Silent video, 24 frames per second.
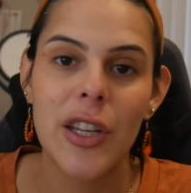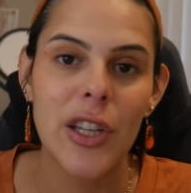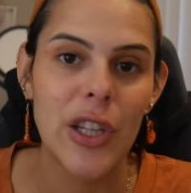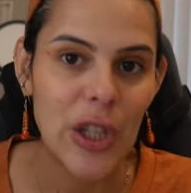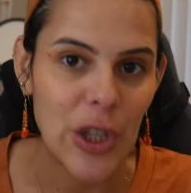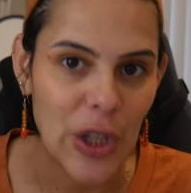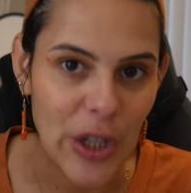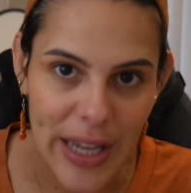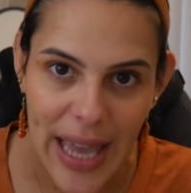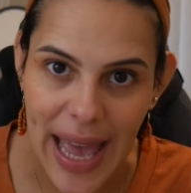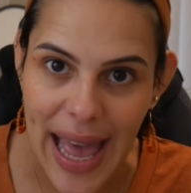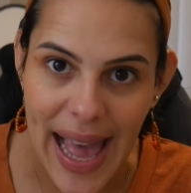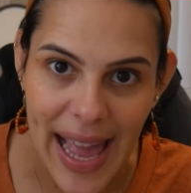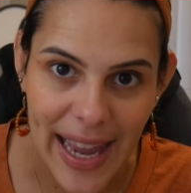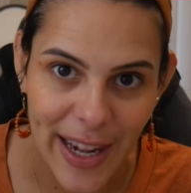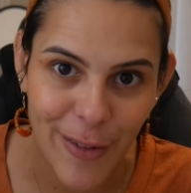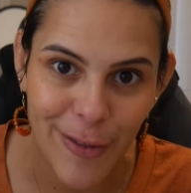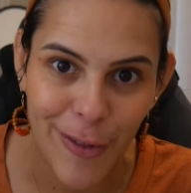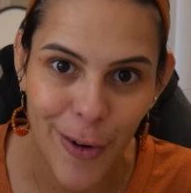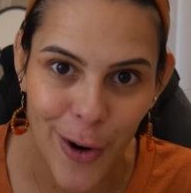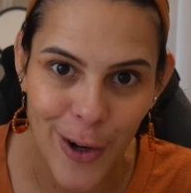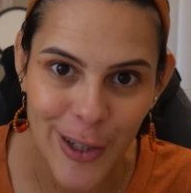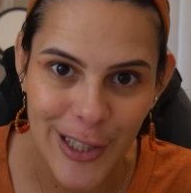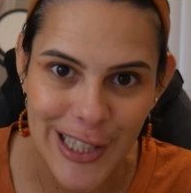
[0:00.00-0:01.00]
You can,
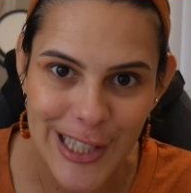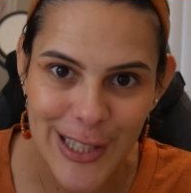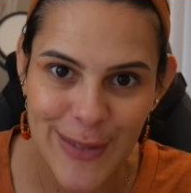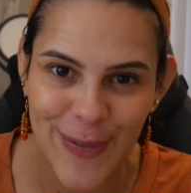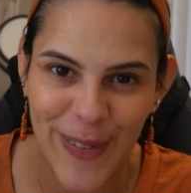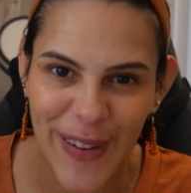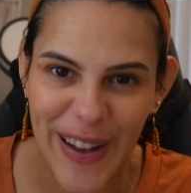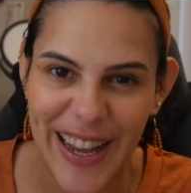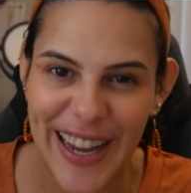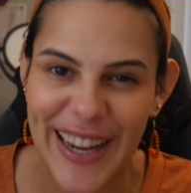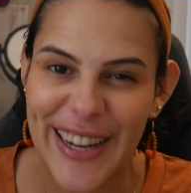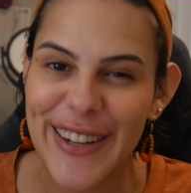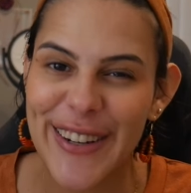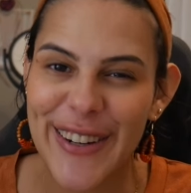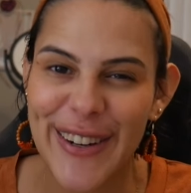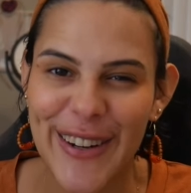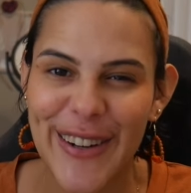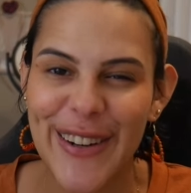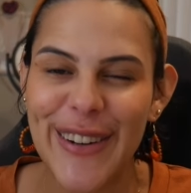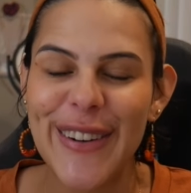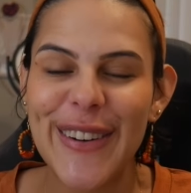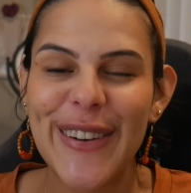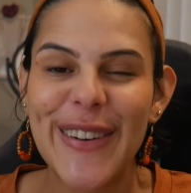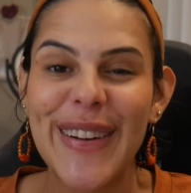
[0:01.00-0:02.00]
of course, buy your
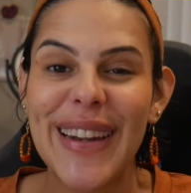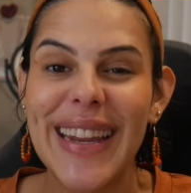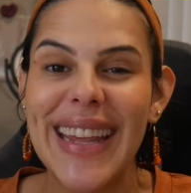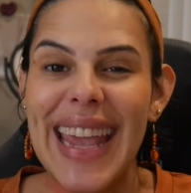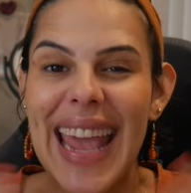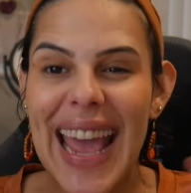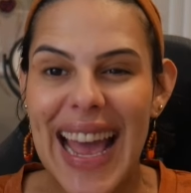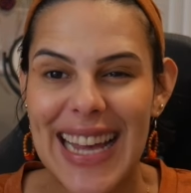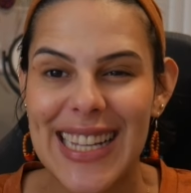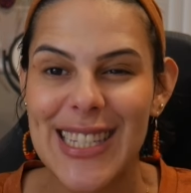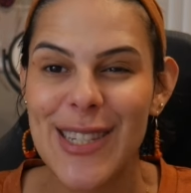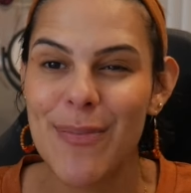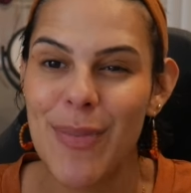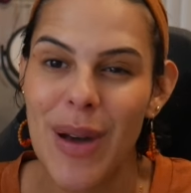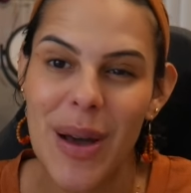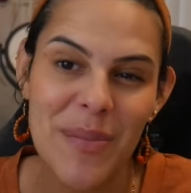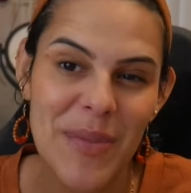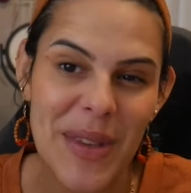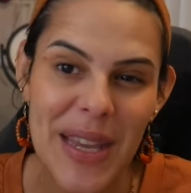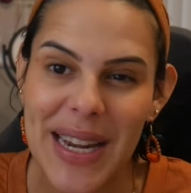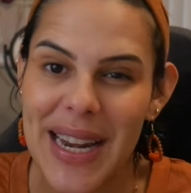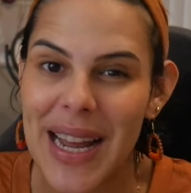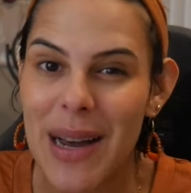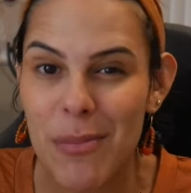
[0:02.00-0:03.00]
own canned
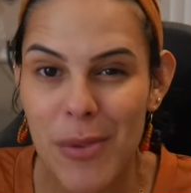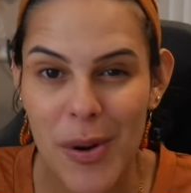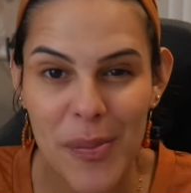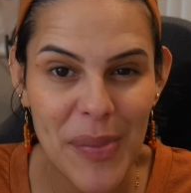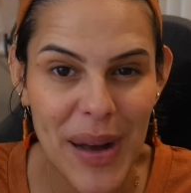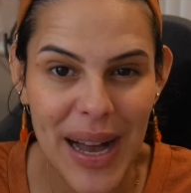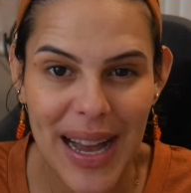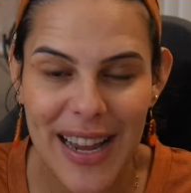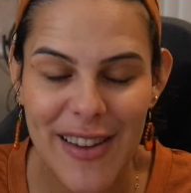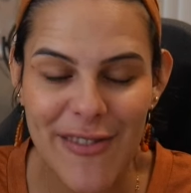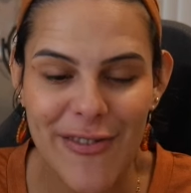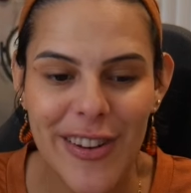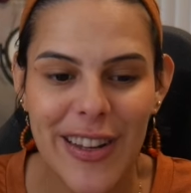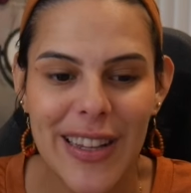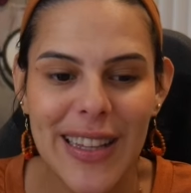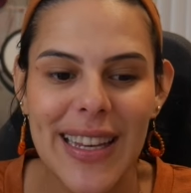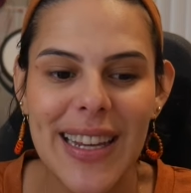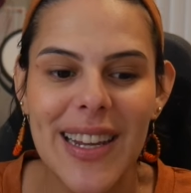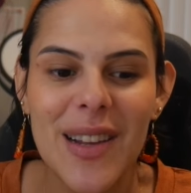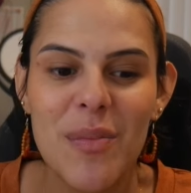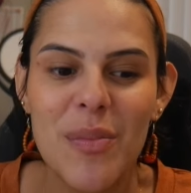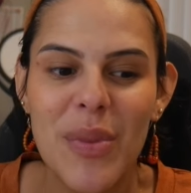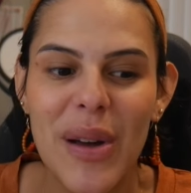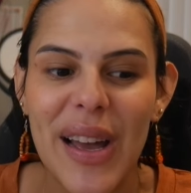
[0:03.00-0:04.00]
pumpkin apple pie
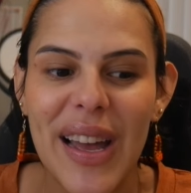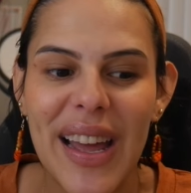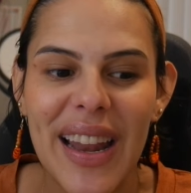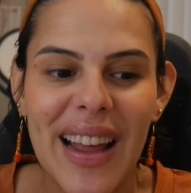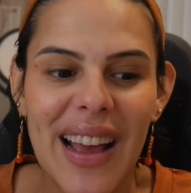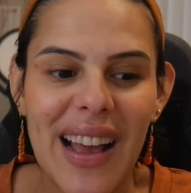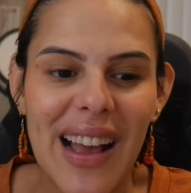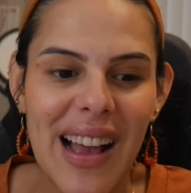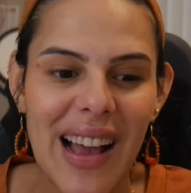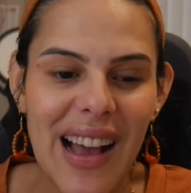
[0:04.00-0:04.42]
filling, but